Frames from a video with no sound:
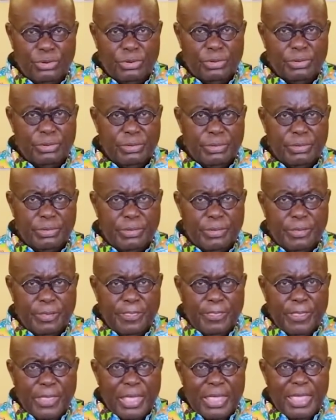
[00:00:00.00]
no.
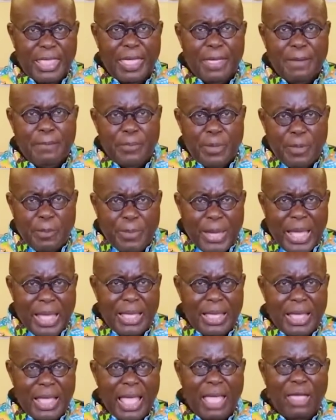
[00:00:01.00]
ye
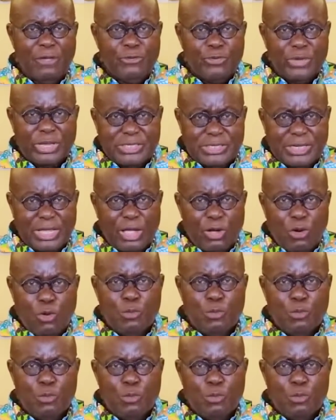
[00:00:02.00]
beba ahwe se